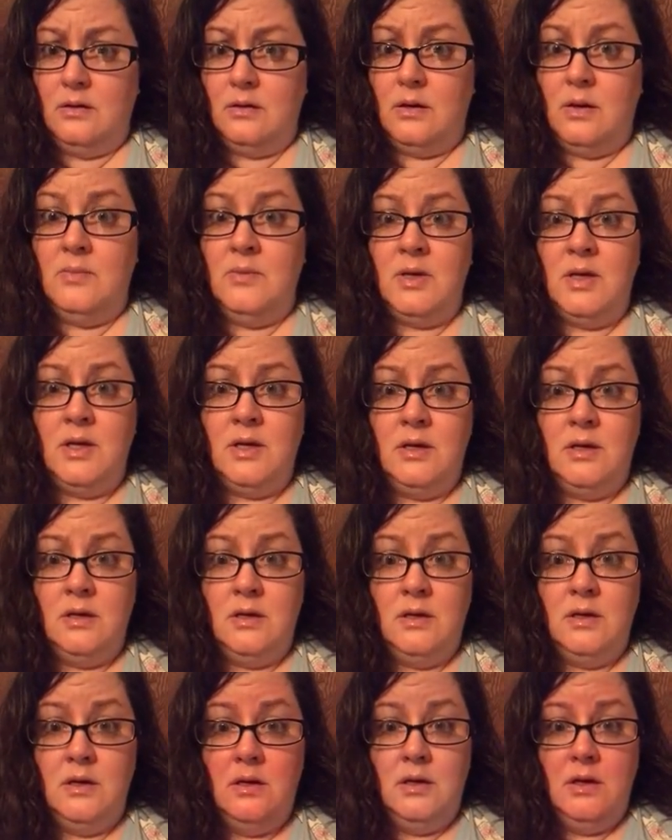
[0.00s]
"Come again?"
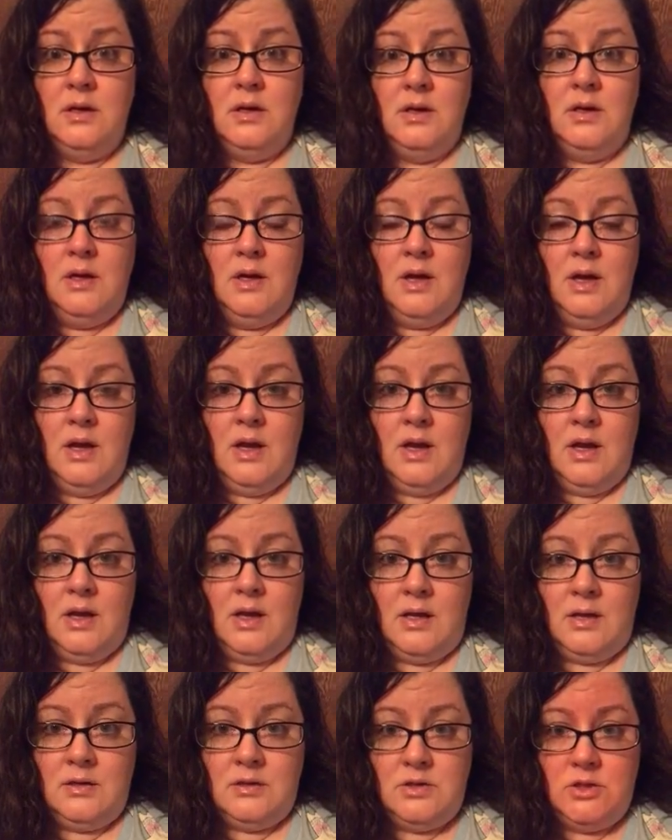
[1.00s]

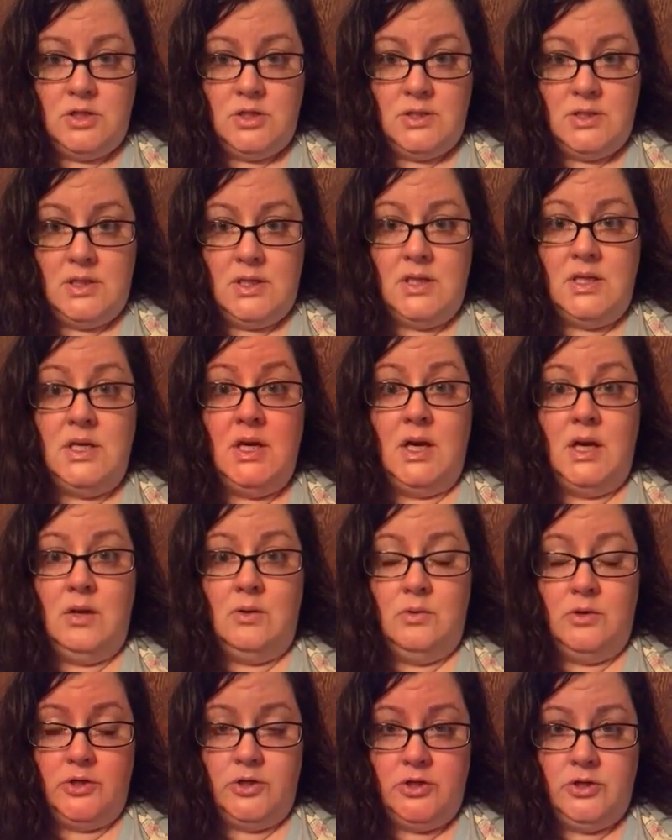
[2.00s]
And she's like, "Yeah, I
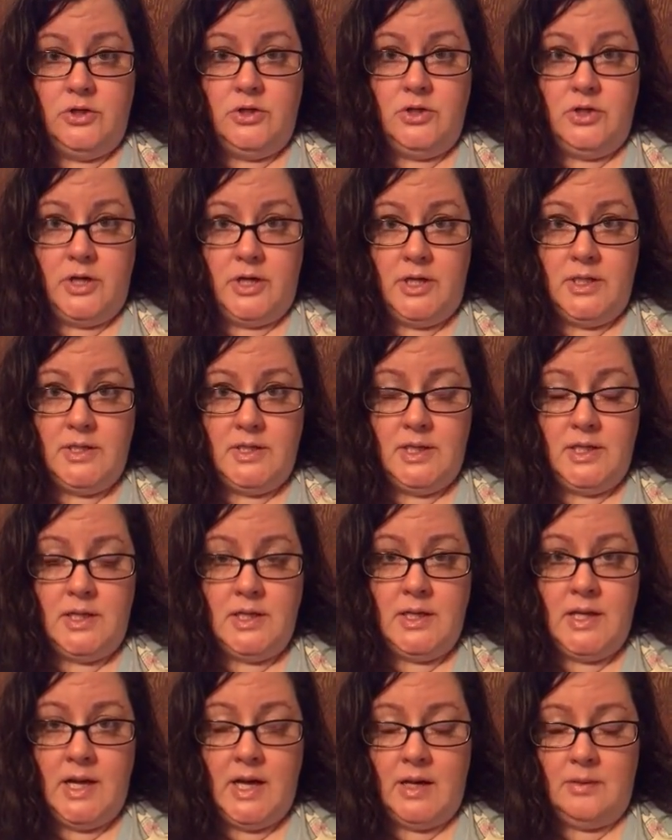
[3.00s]
want you to try to take
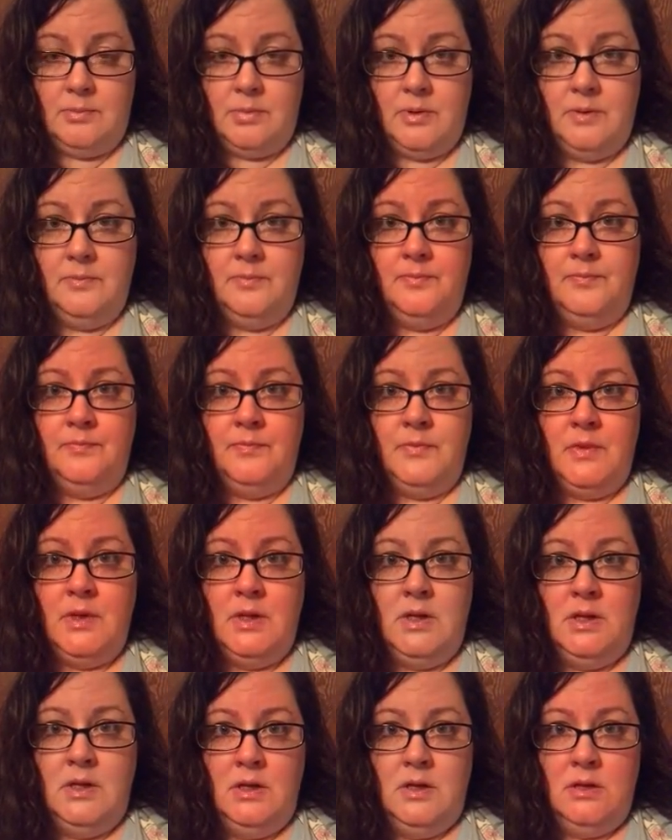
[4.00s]
a nap."
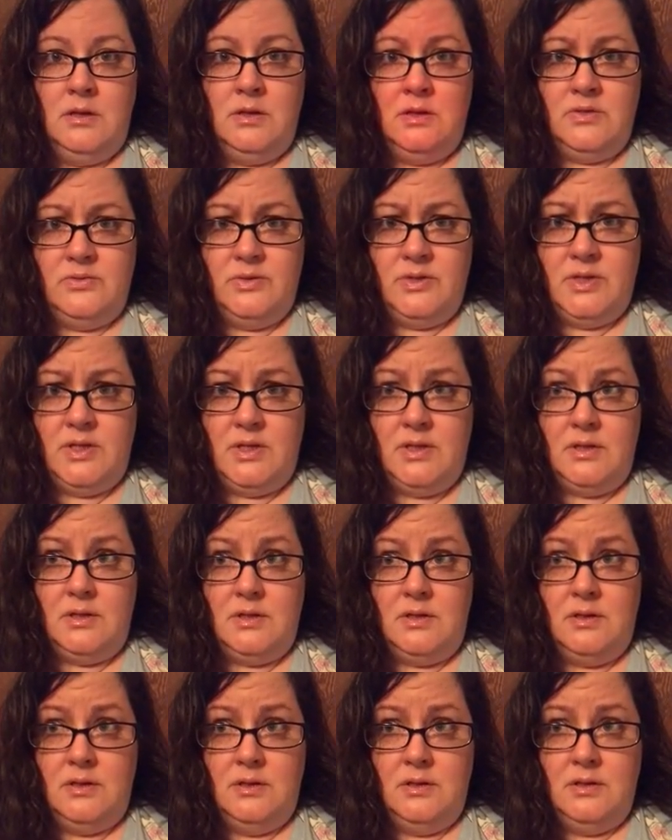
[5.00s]
And this was at
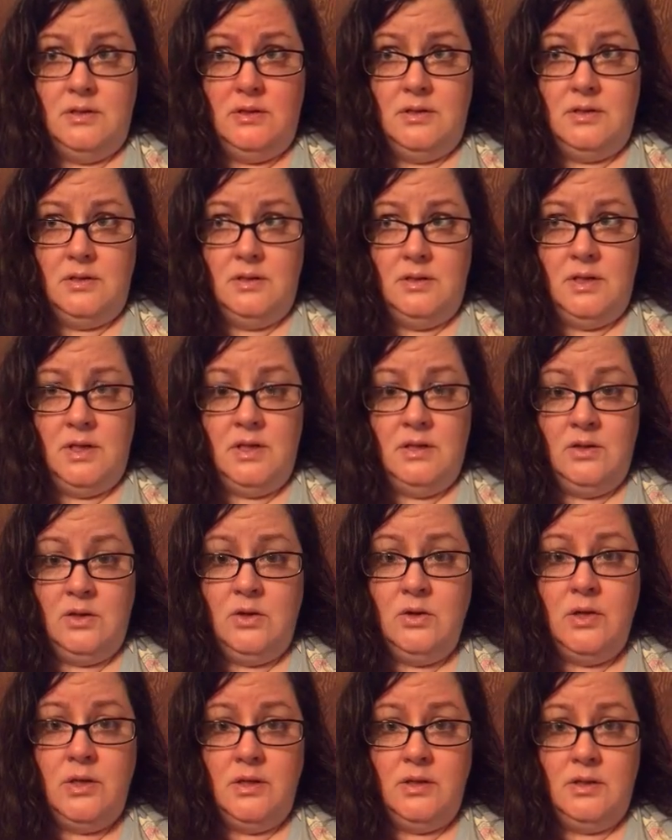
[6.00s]

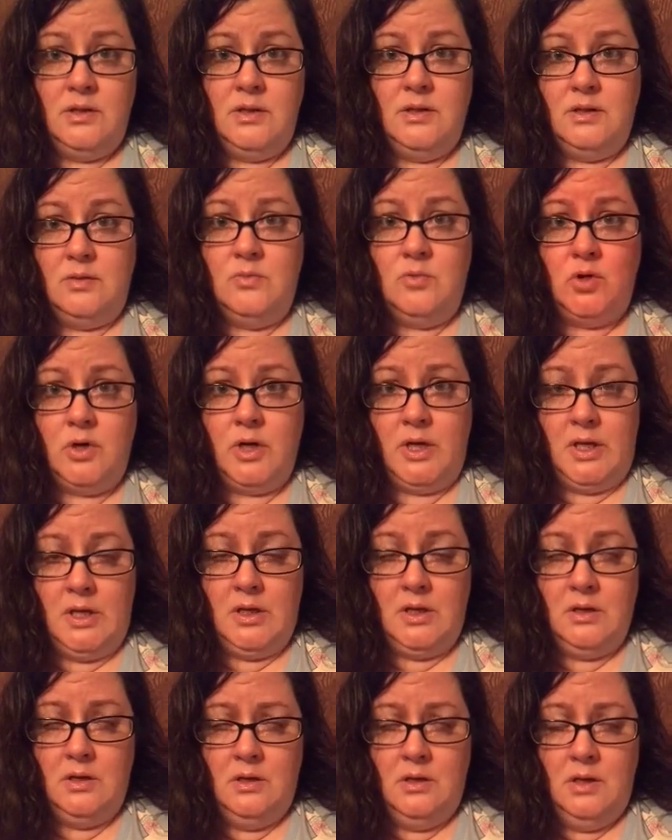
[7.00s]
9:30 in the morning.
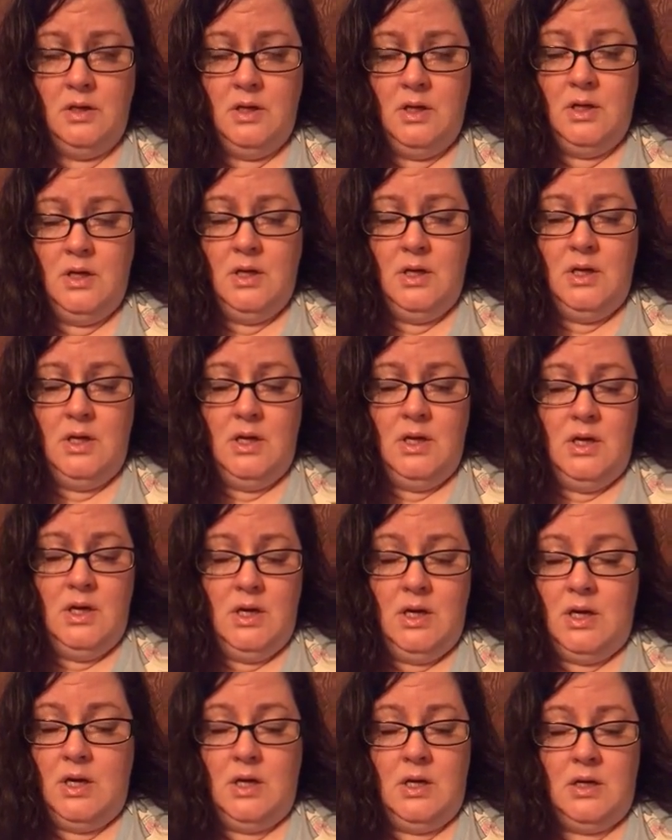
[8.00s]

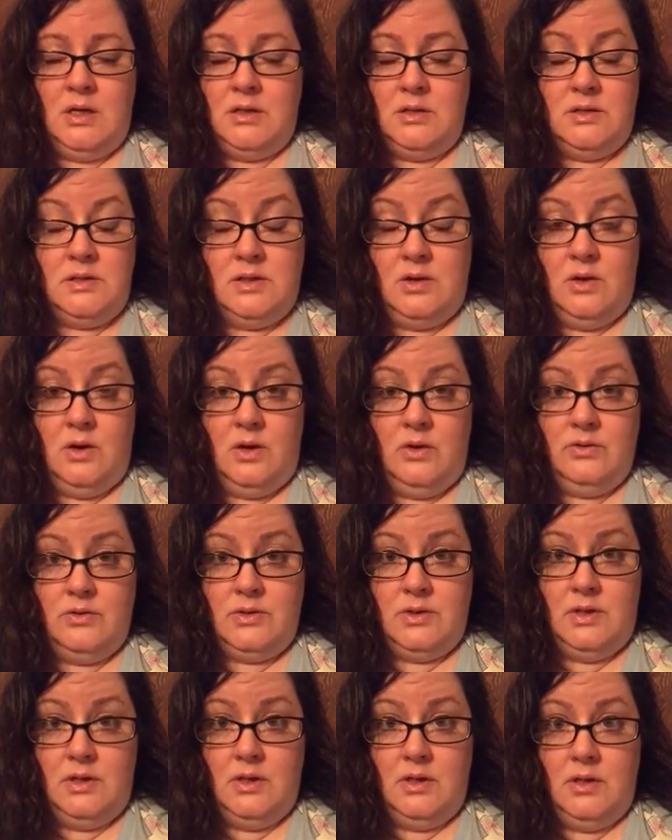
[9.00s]
And so I
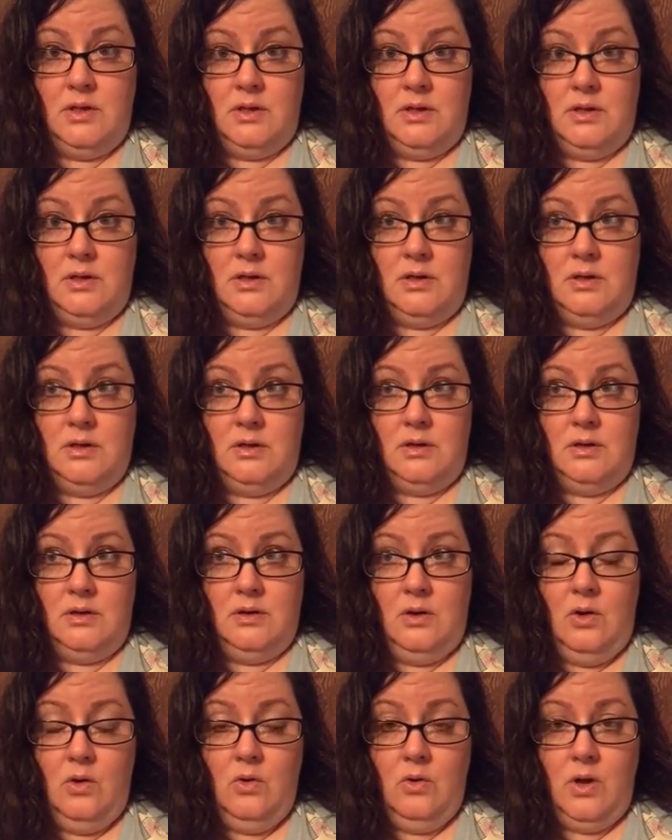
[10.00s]
was like,
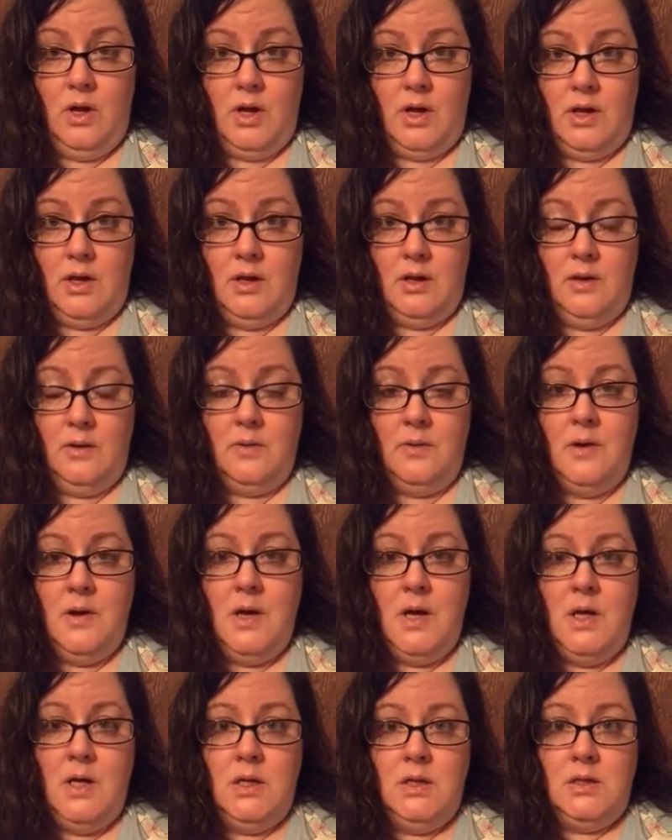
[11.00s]
okay.
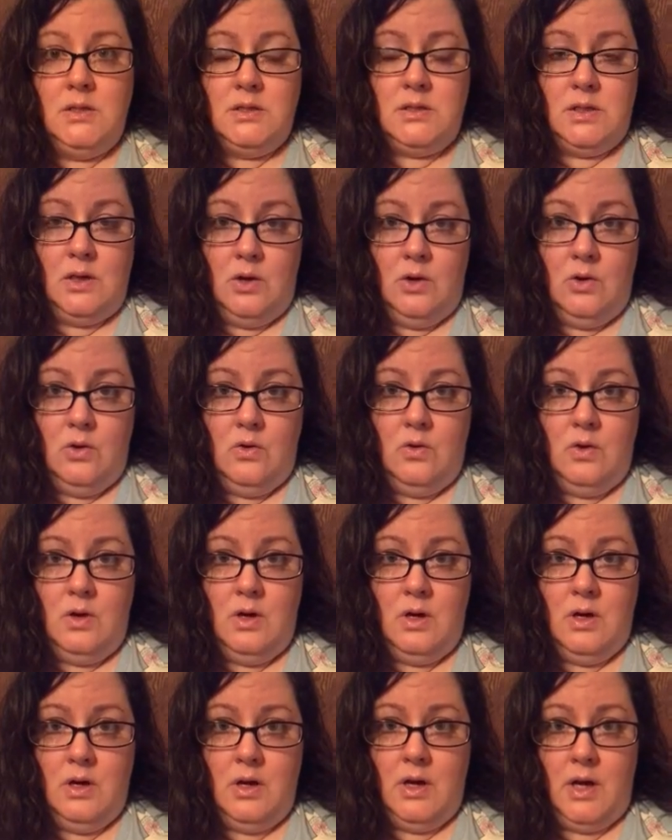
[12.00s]
So
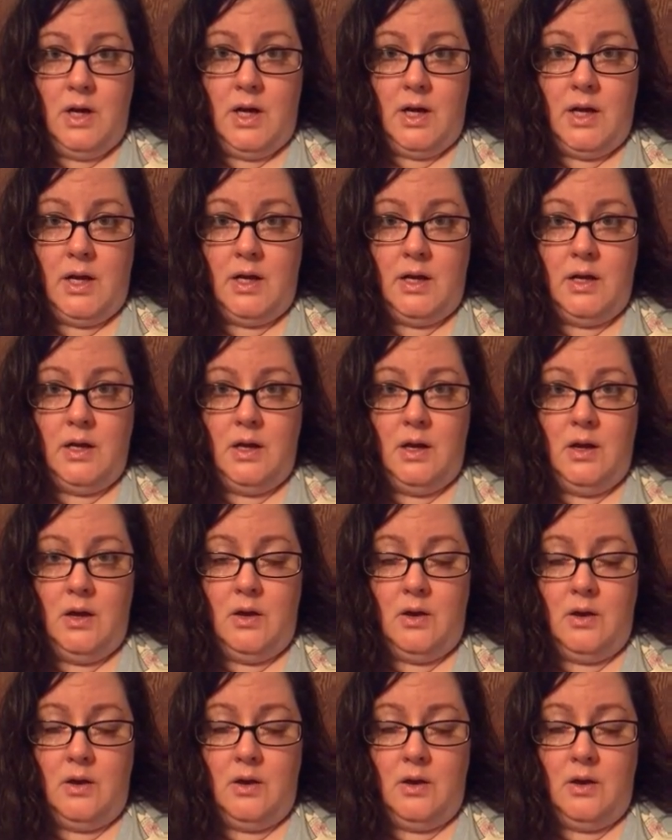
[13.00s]
I